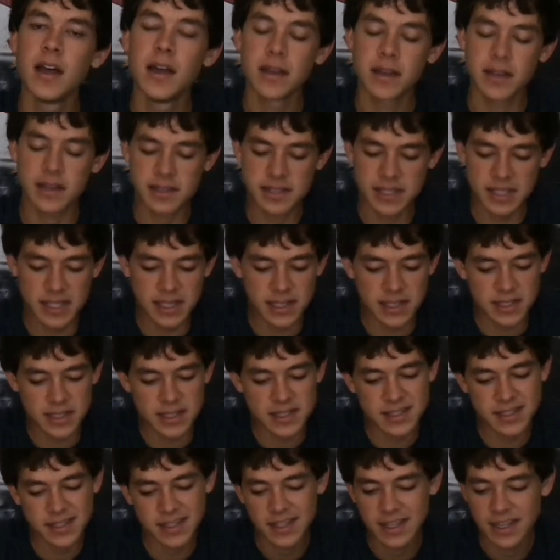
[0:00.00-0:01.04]
Because he
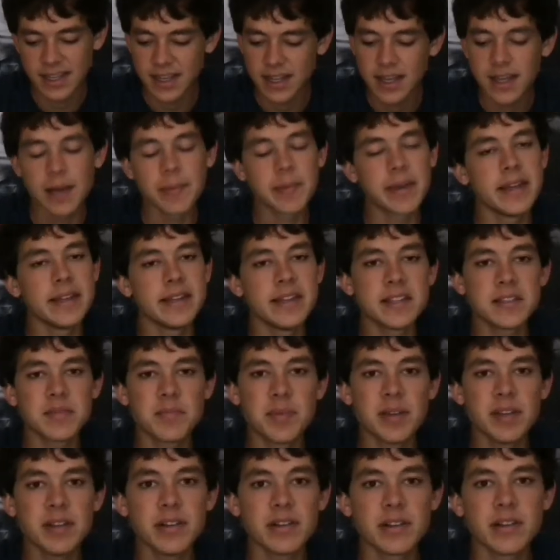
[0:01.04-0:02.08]

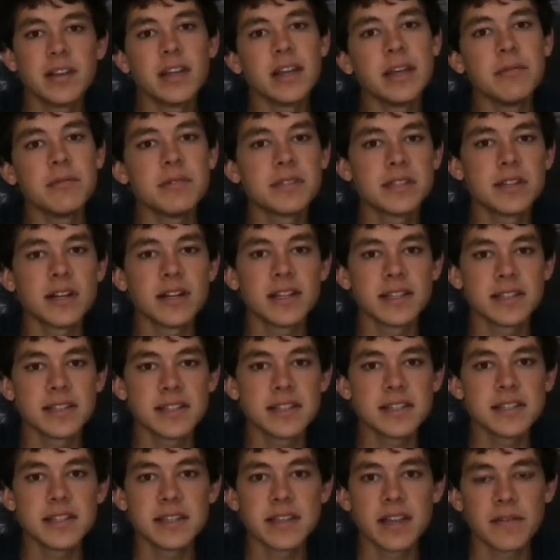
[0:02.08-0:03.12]
disappeared. He was
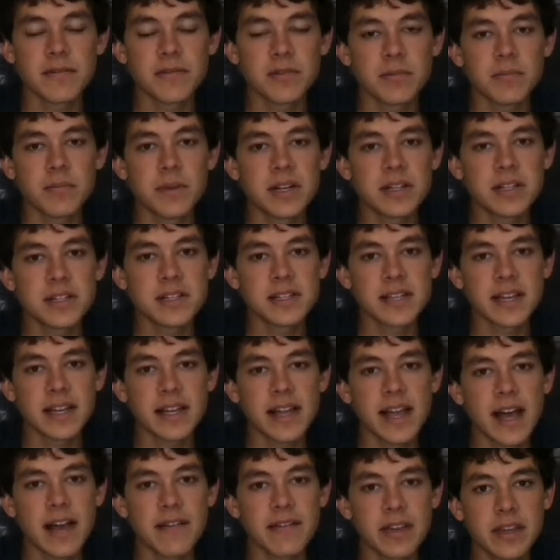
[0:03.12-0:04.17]
non-existent there for much of the second
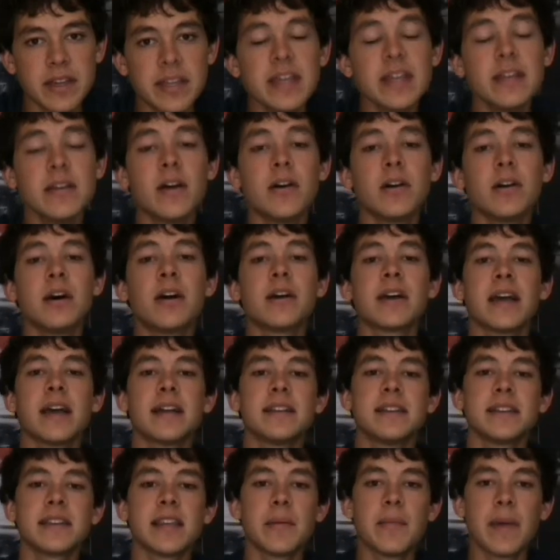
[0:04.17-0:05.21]
half. I
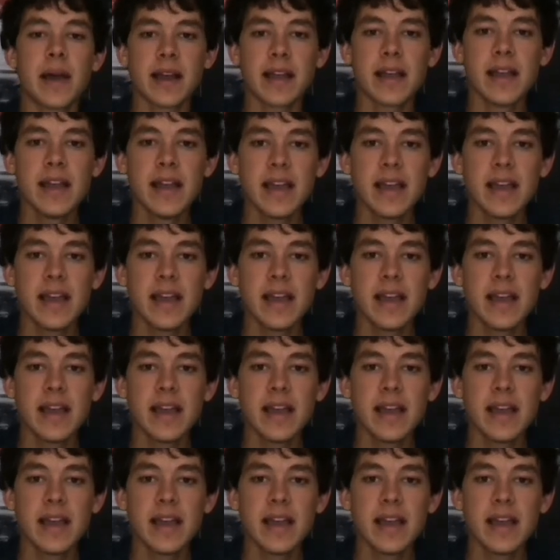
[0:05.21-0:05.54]
take that back.